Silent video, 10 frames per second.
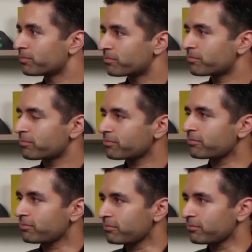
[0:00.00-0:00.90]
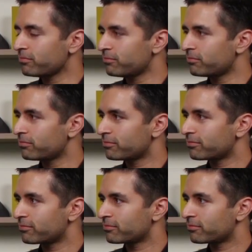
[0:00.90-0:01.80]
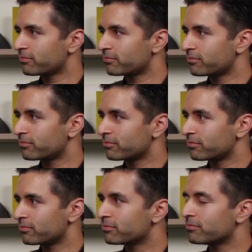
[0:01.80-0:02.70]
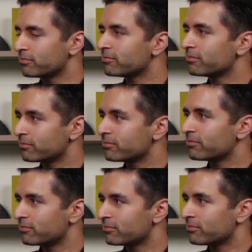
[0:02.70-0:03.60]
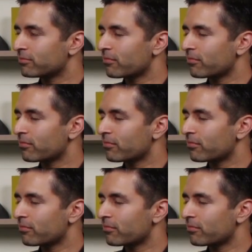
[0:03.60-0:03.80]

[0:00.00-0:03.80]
This person isn't speaking.